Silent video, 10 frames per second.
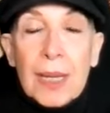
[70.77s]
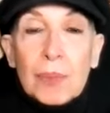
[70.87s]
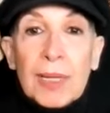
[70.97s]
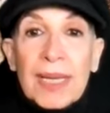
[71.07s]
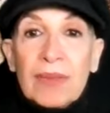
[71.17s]

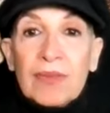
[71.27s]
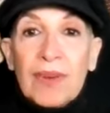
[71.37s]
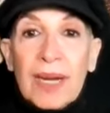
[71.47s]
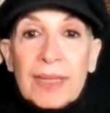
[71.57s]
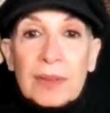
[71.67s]
bringing
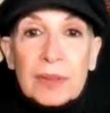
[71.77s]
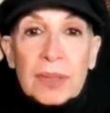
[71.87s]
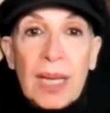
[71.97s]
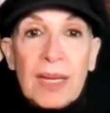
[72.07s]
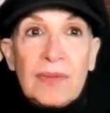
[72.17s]
vital
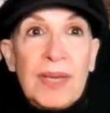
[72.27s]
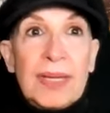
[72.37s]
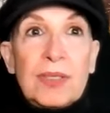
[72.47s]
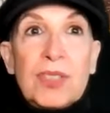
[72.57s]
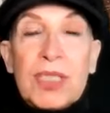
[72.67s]
life
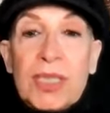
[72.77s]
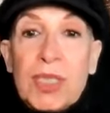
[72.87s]
energy